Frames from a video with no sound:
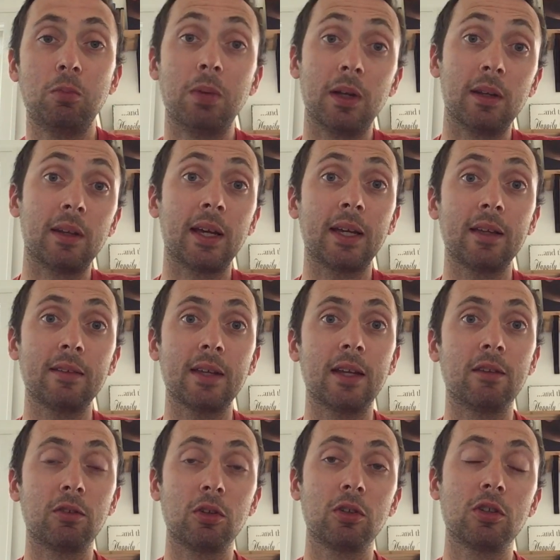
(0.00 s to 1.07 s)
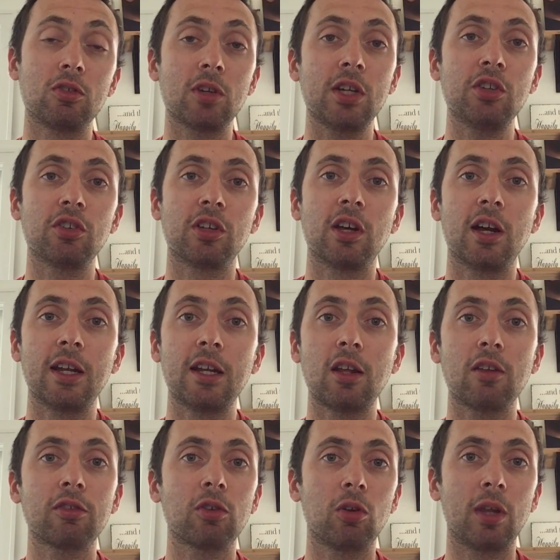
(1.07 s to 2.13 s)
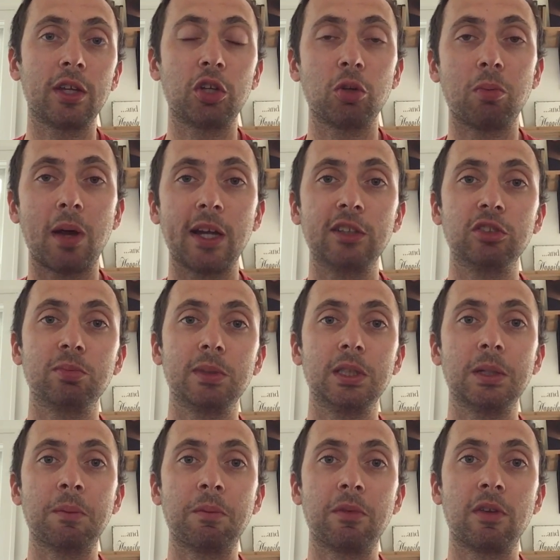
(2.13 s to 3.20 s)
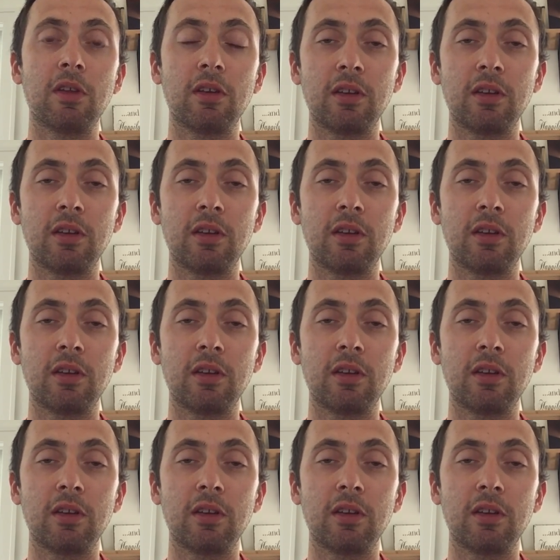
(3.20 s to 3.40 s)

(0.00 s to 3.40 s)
but like I said, it's good to train your gut, and also like your body just becomes